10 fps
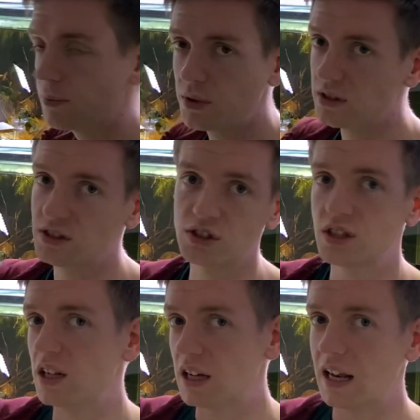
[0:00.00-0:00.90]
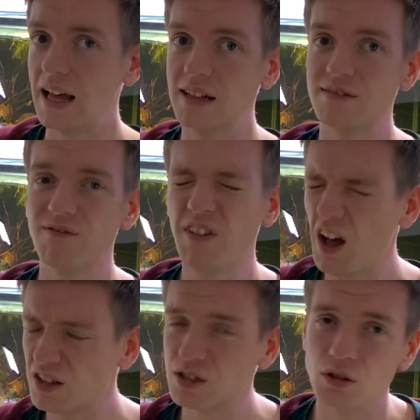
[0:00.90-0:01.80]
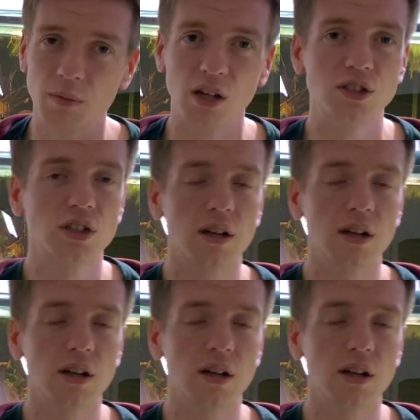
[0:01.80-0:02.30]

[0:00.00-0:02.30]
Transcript: because it's just going to glare far too much.